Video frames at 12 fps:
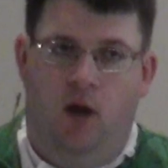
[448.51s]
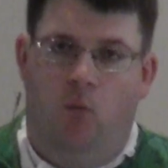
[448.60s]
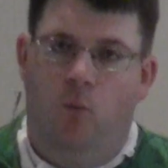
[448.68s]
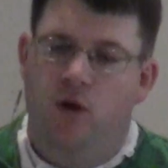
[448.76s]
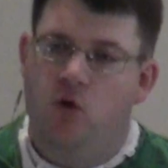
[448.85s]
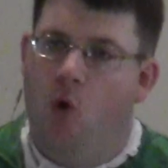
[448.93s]

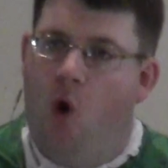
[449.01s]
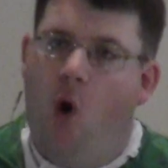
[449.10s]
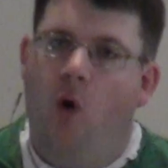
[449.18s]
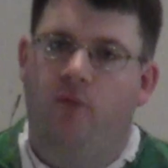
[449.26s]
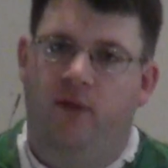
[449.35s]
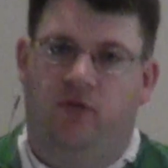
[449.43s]
When we do
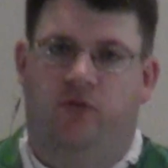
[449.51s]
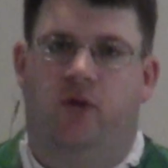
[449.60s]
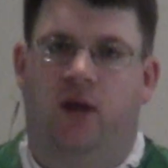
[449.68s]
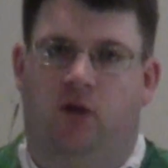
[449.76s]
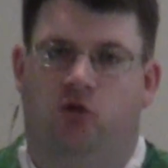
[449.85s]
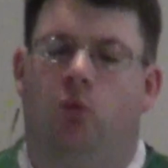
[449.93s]
all these
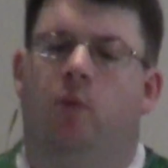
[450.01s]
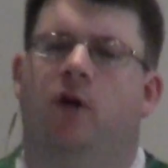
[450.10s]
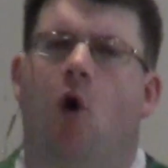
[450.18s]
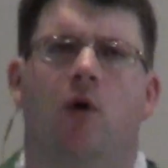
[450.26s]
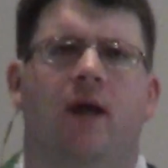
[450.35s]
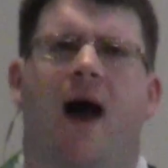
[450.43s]
things, when we
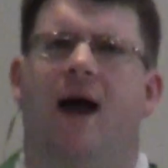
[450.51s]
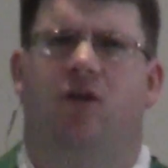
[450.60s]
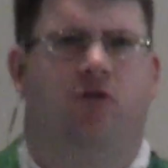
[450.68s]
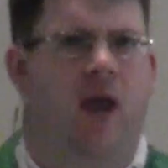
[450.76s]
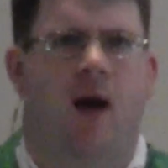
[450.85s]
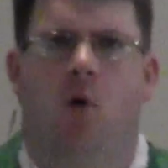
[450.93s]
go to God
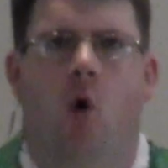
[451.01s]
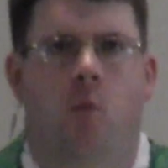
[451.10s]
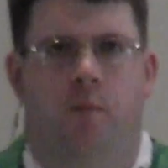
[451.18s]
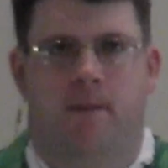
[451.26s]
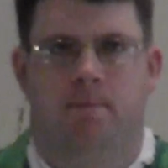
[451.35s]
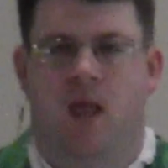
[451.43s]
and say, I'm
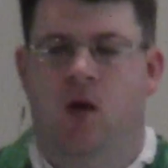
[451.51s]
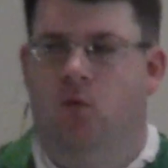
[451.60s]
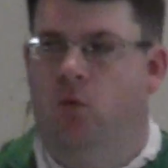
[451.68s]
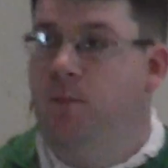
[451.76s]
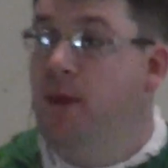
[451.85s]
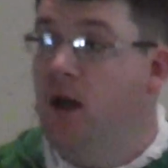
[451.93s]
open,
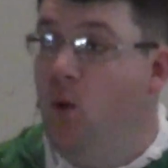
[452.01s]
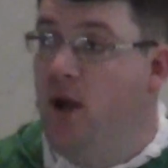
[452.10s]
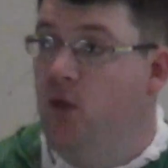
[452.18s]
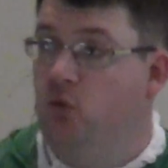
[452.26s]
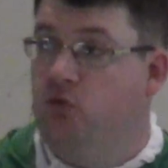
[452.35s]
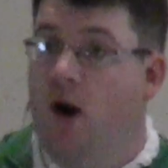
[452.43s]
when we pick
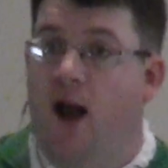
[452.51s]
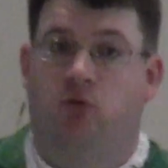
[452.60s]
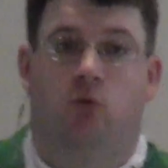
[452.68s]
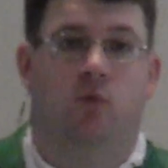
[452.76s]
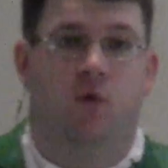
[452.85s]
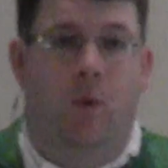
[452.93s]
away those
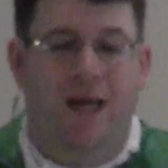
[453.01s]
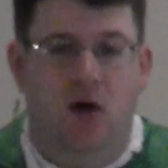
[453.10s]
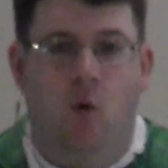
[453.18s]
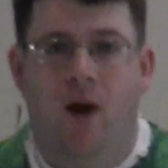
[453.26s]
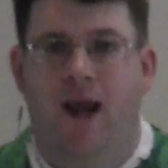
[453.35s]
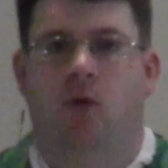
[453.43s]
rocks, when we weed
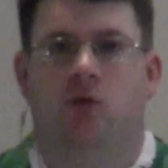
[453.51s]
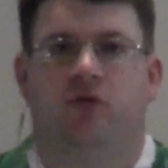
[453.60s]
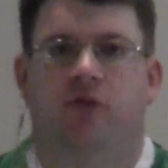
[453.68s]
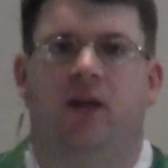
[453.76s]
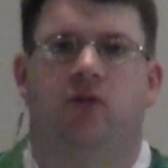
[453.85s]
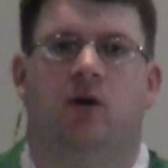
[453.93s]
away those
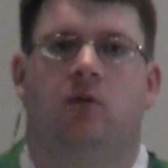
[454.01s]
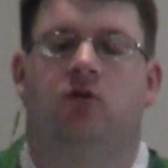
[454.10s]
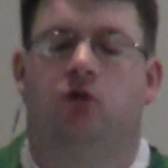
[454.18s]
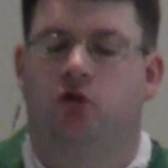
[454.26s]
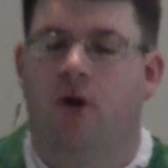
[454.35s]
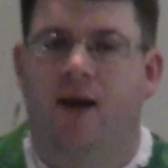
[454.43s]
things that are
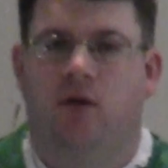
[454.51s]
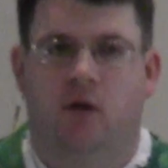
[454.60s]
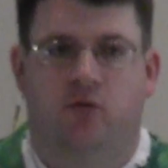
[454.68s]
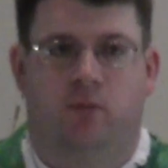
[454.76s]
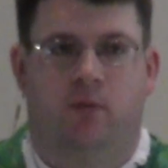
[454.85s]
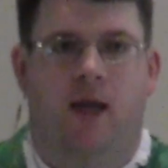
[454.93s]
distracting
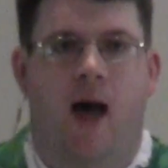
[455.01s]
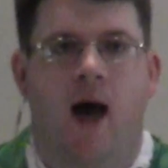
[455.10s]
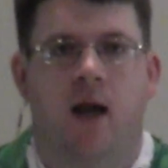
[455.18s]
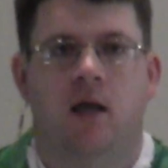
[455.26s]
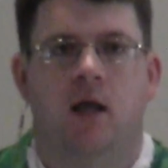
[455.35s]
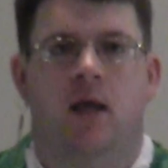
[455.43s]
us from
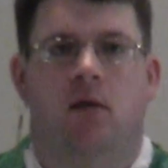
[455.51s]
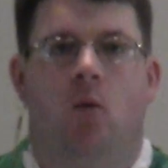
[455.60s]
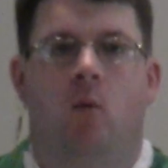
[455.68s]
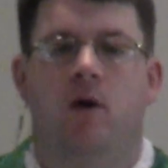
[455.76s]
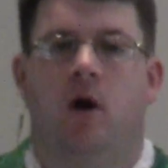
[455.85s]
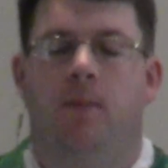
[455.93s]
God, and
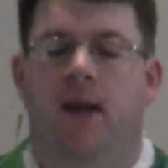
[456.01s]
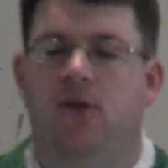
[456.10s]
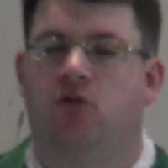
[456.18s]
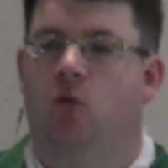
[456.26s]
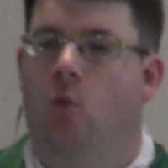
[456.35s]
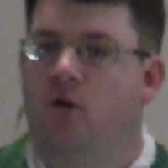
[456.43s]
when we are
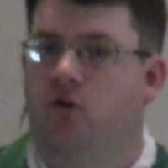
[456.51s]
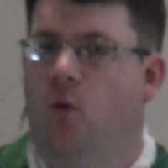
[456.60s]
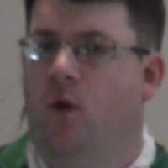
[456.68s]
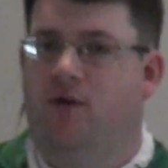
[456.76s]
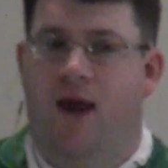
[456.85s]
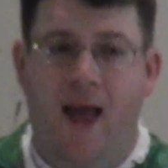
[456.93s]
patient, what's
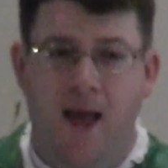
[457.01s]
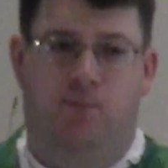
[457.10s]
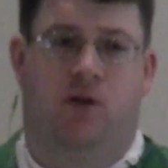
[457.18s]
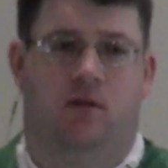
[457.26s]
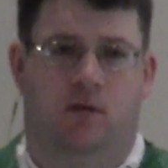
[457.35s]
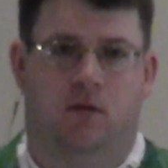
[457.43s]
going to happen?